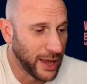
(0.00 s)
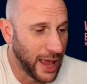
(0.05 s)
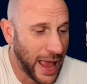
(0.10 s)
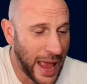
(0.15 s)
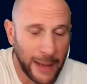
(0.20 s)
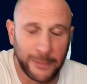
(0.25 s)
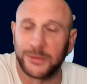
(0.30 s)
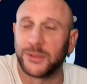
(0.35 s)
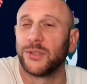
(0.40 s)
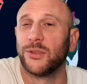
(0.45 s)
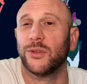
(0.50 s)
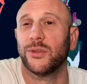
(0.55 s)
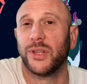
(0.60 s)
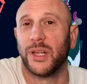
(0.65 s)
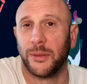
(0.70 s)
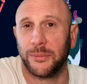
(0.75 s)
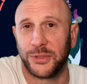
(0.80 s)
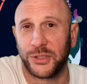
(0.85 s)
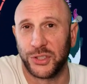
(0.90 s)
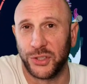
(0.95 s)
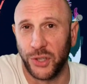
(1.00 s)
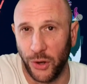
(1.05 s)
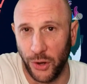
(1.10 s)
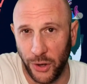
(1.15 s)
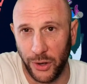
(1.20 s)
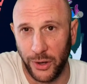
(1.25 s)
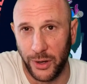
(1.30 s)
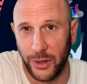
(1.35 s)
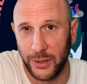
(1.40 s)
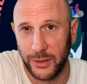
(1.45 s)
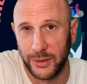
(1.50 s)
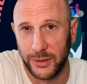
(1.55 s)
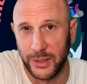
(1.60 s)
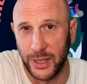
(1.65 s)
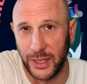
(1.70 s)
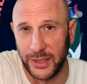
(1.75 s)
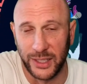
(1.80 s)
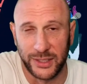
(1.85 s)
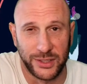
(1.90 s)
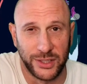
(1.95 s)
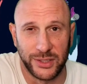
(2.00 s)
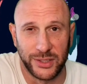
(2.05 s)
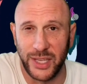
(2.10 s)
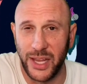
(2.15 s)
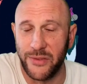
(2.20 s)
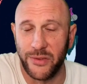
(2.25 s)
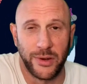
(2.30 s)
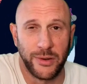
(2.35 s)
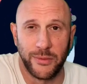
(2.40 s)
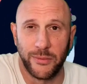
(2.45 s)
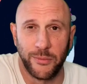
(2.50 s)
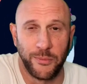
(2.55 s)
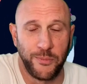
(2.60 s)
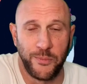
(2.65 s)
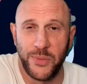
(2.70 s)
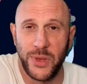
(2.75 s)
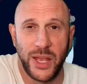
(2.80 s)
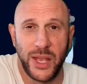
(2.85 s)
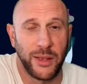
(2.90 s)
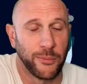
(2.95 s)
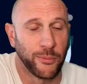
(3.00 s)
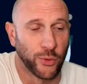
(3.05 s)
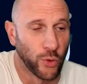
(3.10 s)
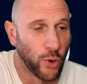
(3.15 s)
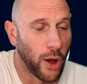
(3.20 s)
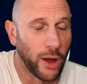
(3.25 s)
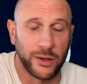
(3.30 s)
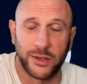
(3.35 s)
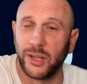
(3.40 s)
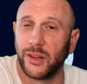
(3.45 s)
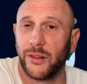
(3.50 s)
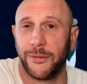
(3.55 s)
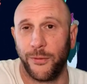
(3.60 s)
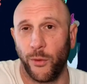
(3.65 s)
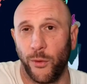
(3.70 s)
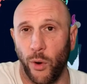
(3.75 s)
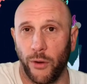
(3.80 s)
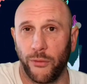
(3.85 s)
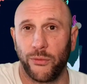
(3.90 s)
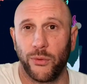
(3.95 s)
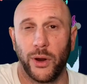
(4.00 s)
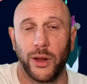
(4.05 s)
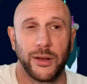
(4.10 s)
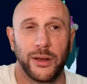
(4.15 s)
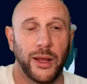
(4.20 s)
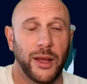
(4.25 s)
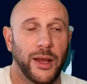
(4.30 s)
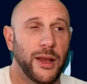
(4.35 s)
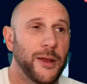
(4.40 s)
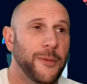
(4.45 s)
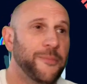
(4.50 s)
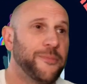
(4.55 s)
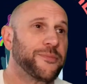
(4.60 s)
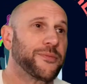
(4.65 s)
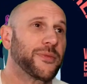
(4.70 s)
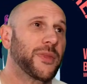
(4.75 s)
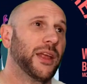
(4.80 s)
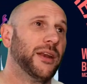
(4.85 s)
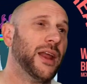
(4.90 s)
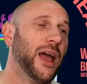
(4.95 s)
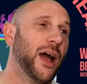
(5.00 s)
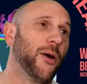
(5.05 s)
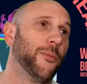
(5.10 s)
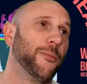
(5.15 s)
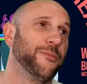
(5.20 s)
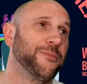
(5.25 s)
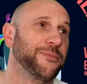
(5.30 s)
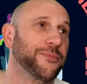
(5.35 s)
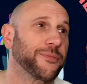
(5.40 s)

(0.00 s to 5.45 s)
absolutely absurd that this is even being brought to the forefront. Now,